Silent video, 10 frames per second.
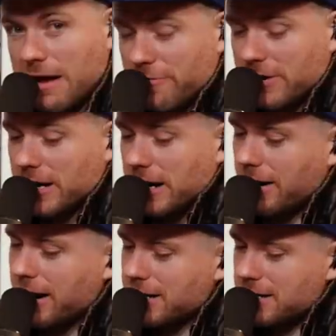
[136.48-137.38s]
laughing then.
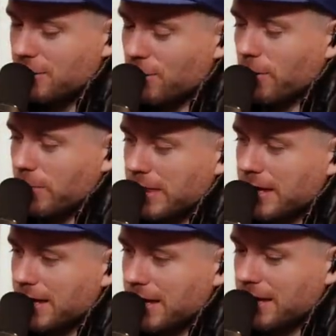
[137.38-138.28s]
Now, I didn't know
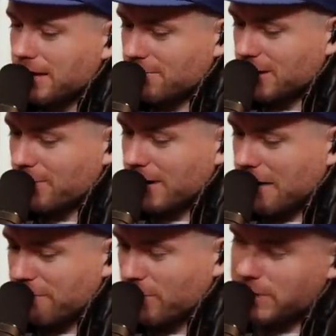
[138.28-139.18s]
if they were
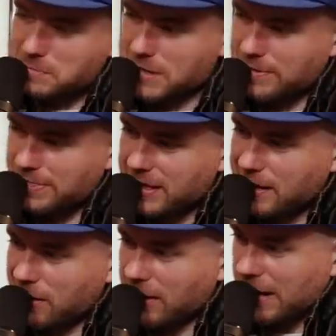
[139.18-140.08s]
laughing with me
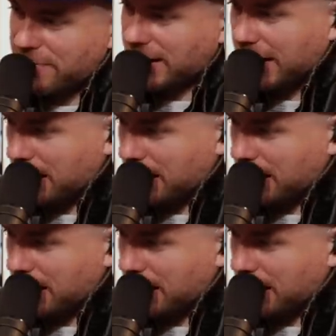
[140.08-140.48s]
or laughing